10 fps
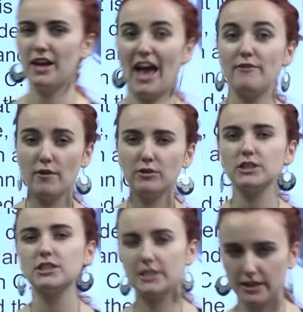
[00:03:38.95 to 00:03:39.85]
have you ever
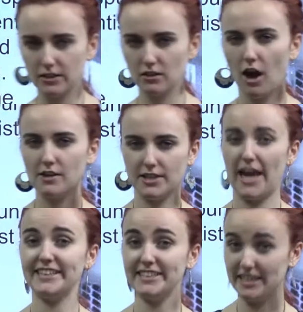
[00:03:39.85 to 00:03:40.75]
seen cotton
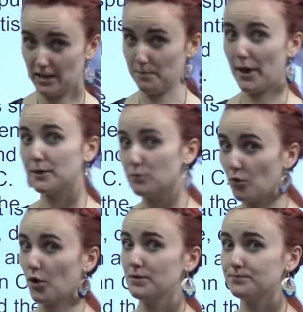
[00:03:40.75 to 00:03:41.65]
candy getting made
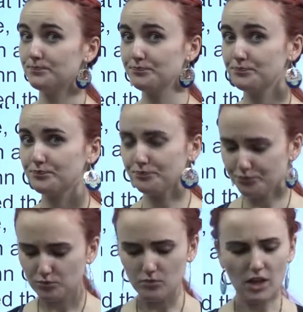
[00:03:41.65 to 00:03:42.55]
before?
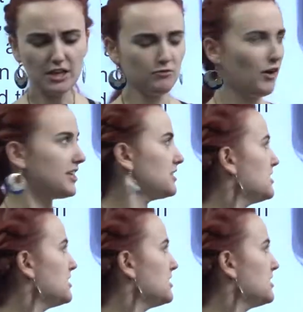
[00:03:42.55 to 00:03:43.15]
Right,